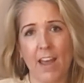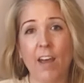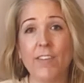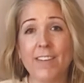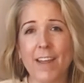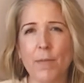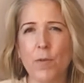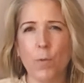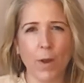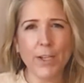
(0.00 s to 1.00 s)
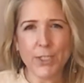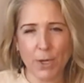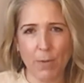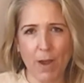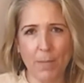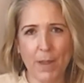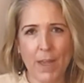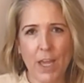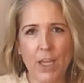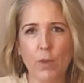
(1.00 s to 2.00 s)
Oftentimes you want to show up.
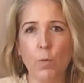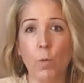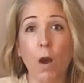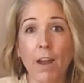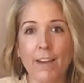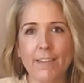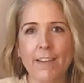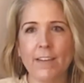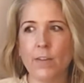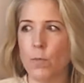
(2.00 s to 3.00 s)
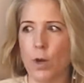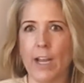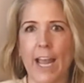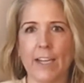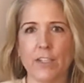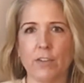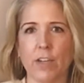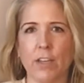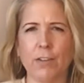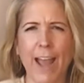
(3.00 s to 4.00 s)
You want to work extra.
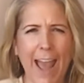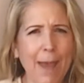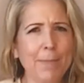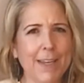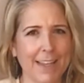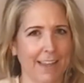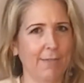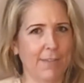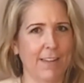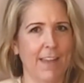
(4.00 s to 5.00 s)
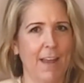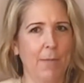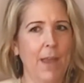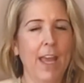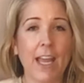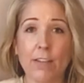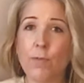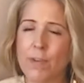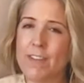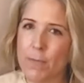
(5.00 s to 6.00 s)
You're happy to give to them. It's a
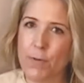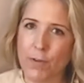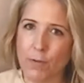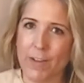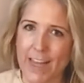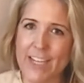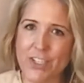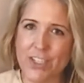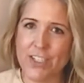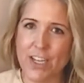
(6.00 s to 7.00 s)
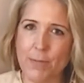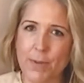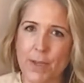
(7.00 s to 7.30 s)
reciprocal relationship.